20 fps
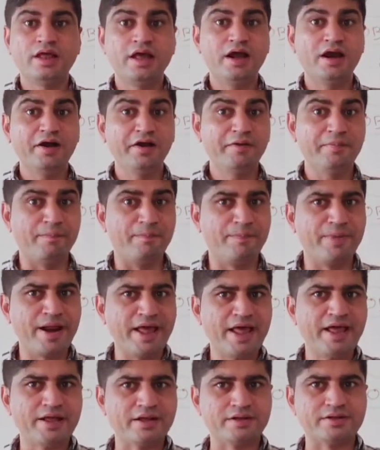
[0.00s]
They are
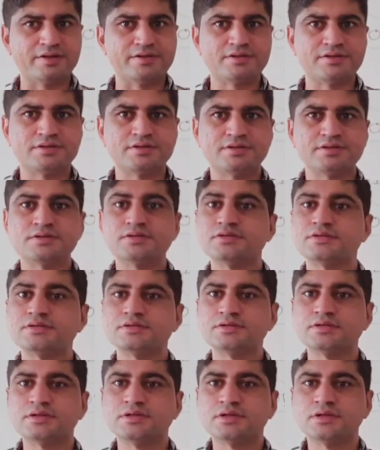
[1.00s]
brands,
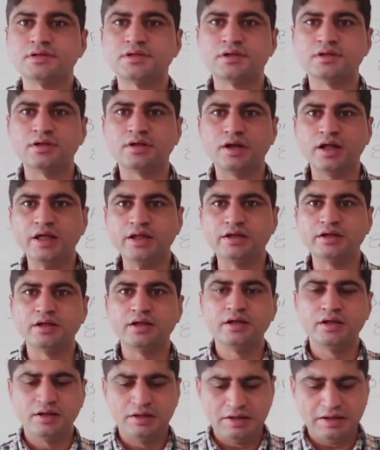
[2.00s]

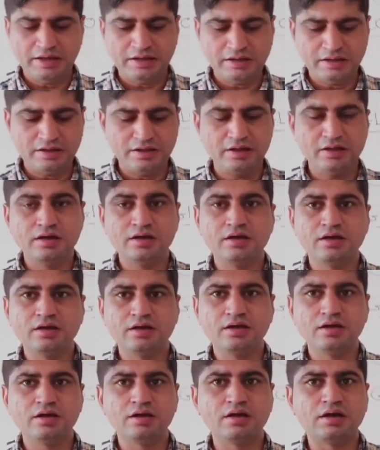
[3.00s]
right? Like
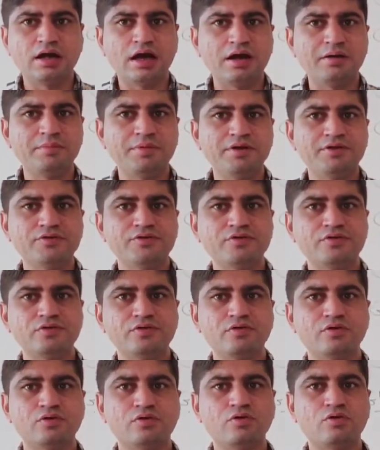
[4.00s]
garments,
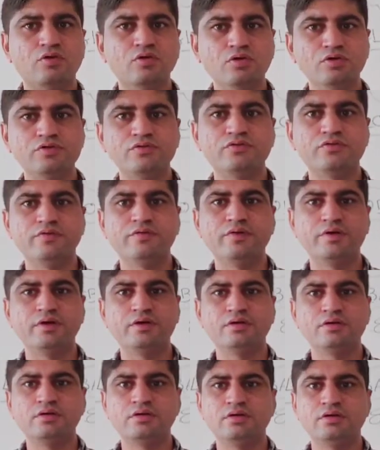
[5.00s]
clothes we
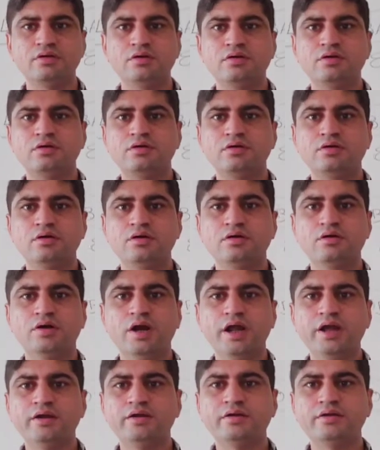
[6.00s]
wear,
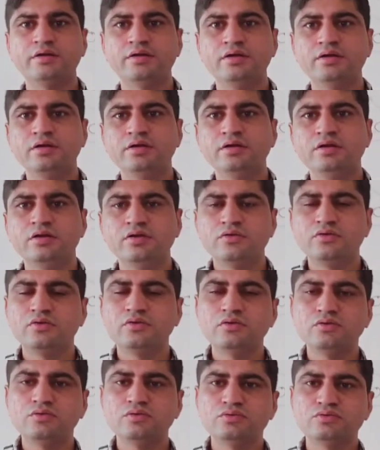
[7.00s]
right?
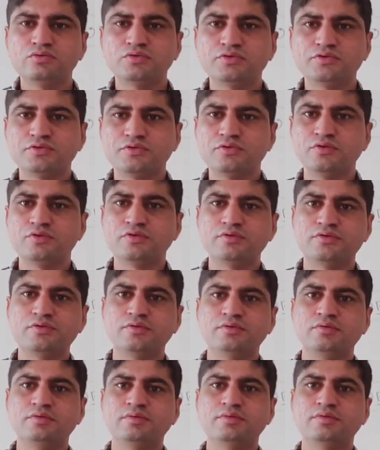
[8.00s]
So those
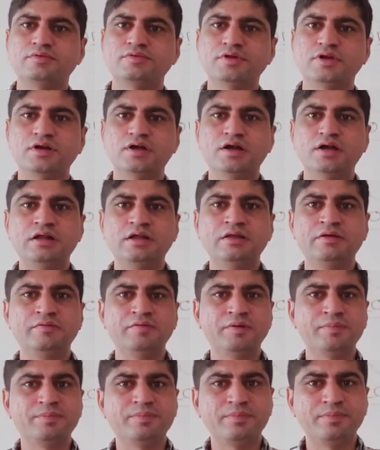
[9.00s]
clothes generally
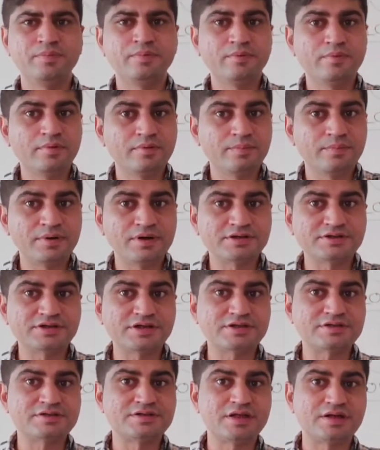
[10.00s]
we
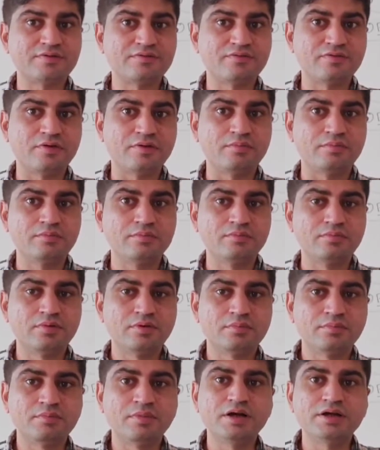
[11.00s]
purchase that from
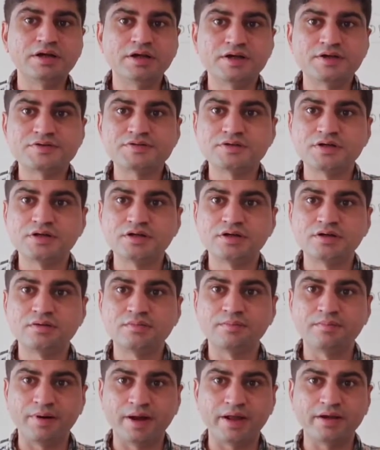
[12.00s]
multinational
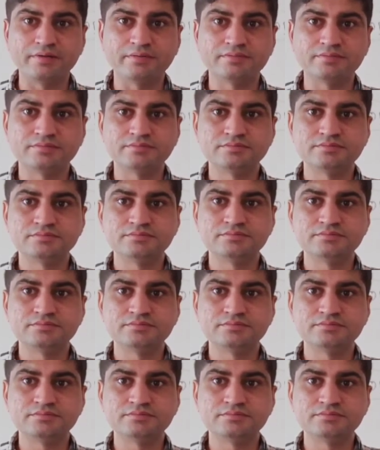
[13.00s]
brand.